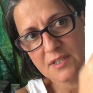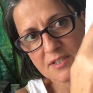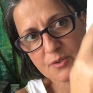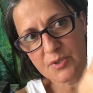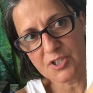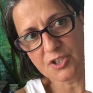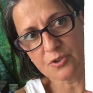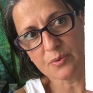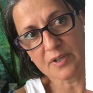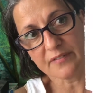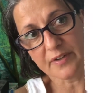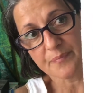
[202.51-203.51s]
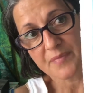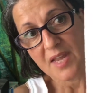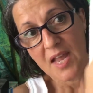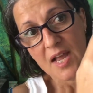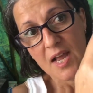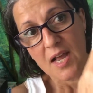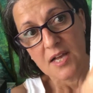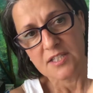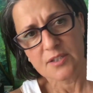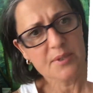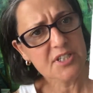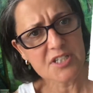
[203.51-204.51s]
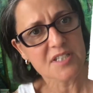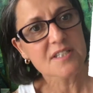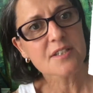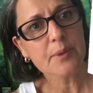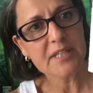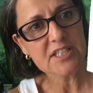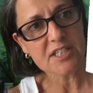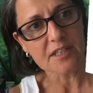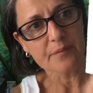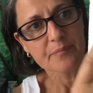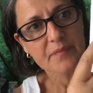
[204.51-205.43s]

squidgy or whatever. Squeegee.